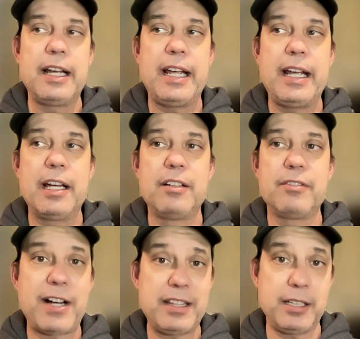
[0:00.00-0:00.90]

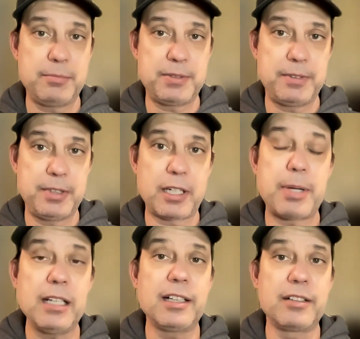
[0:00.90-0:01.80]
and find them
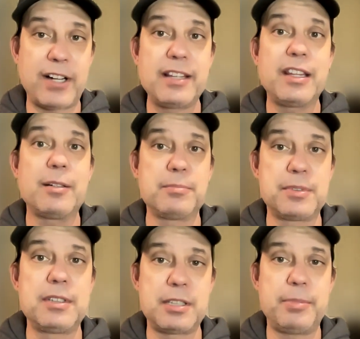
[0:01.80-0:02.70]
compelling, find
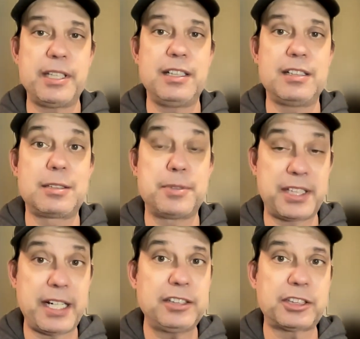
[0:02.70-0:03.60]
them to be
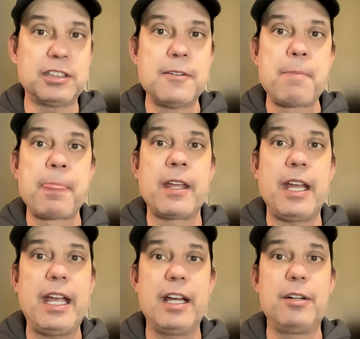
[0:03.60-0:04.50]
substantial,
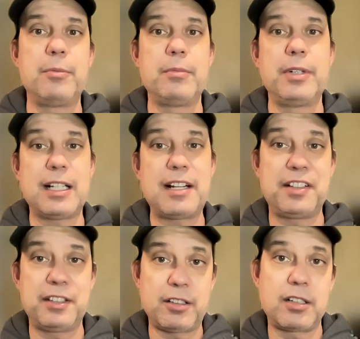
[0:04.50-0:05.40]
and
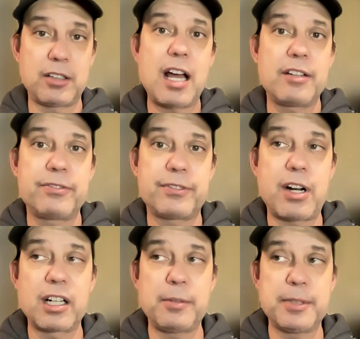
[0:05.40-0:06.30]
realize that there are a lot of
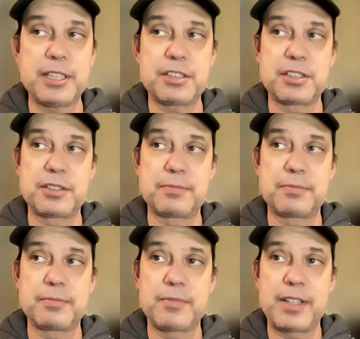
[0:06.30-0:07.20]
arguments
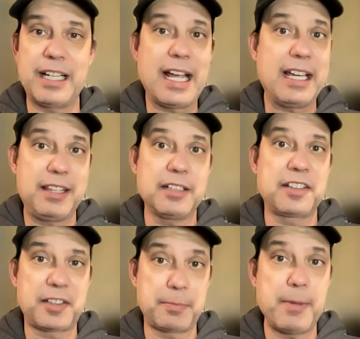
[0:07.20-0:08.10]
that
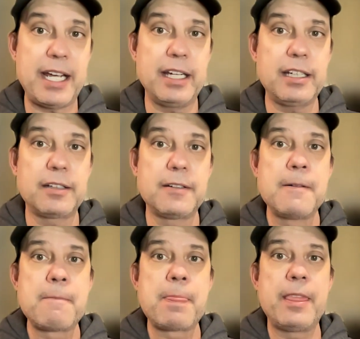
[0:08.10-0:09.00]
atheists make
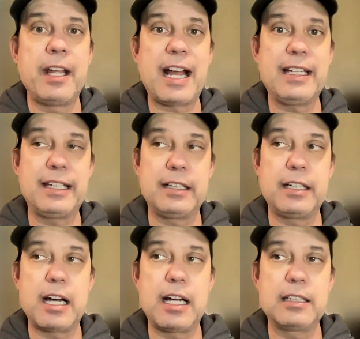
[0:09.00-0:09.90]
that I
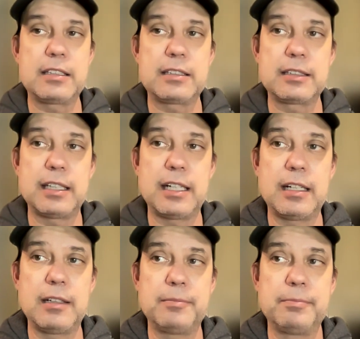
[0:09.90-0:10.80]
cannot
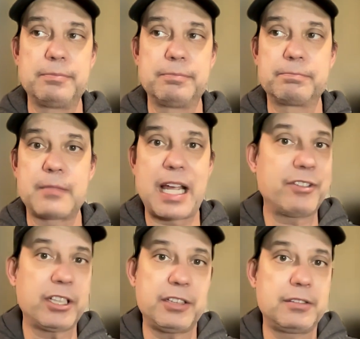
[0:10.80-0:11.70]

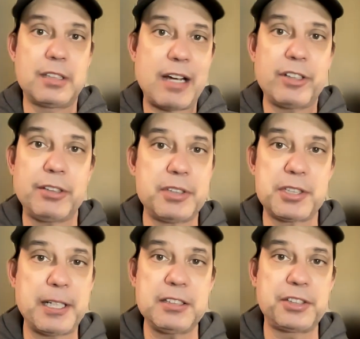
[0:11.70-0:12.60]
have a good
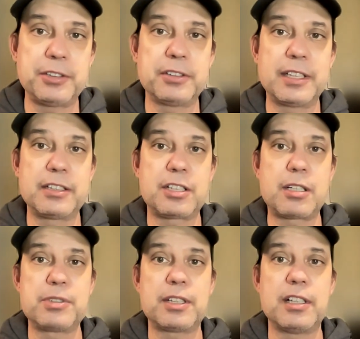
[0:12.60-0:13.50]
response to in
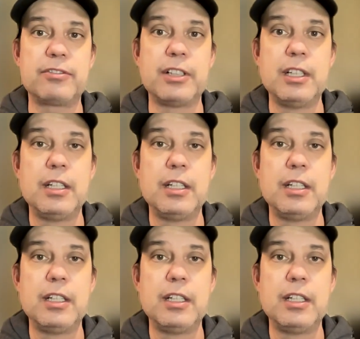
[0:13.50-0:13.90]
terms of